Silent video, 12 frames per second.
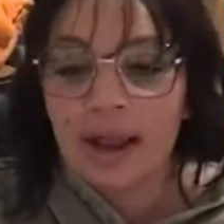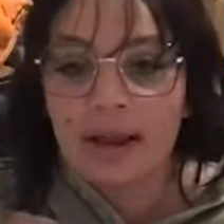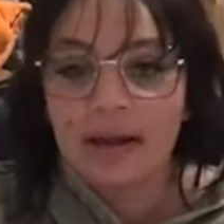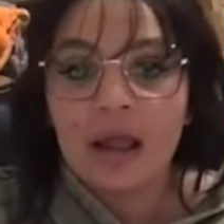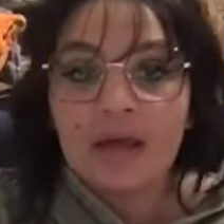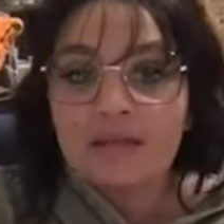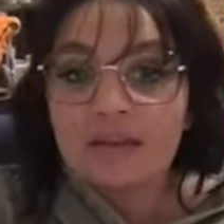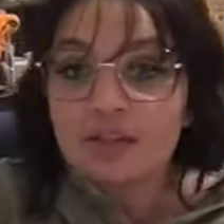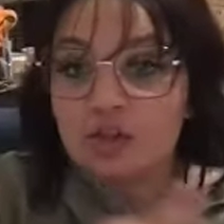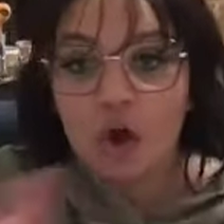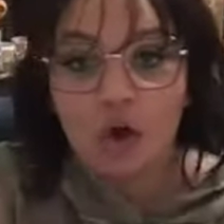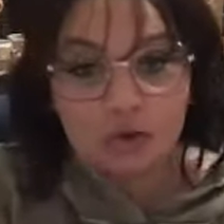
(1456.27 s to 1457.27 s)
and
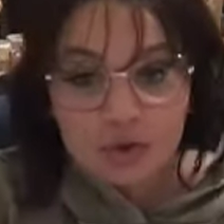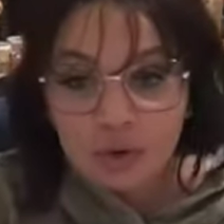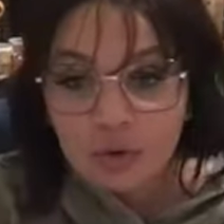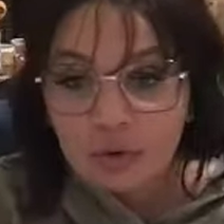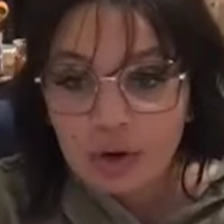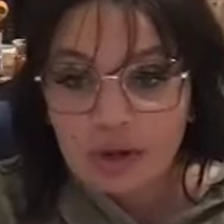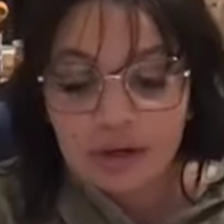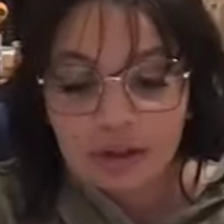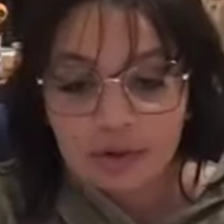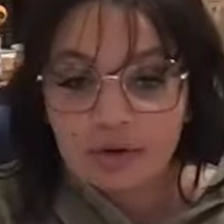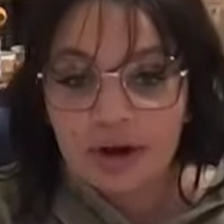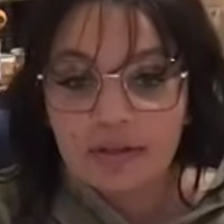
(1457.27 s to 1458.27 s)
this is also
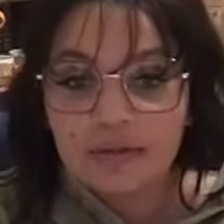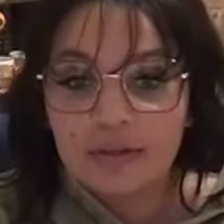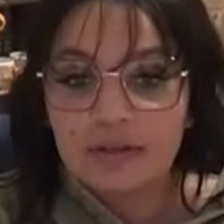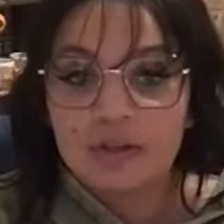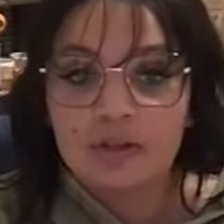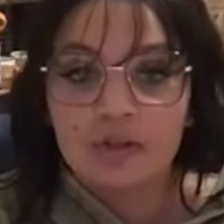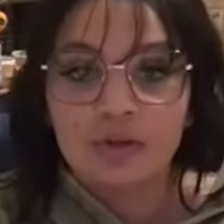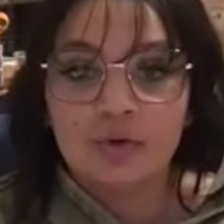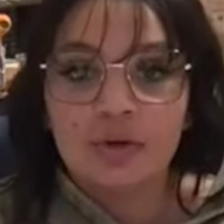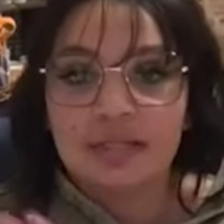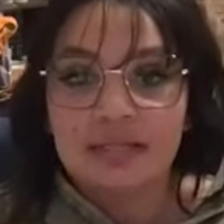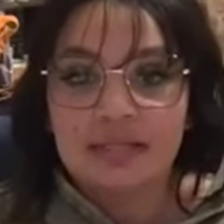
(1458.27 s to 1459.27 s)
another great thing to
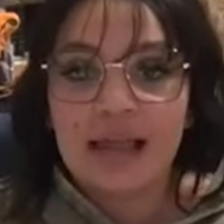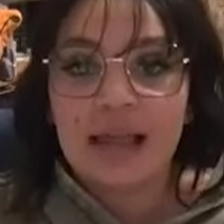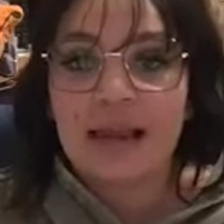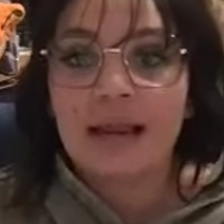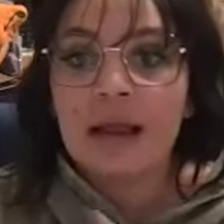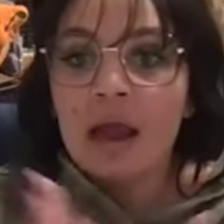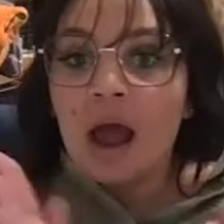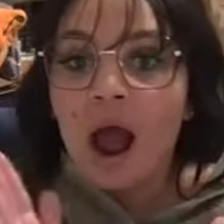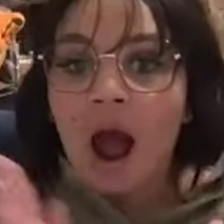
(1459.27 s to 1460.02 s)
do is to say,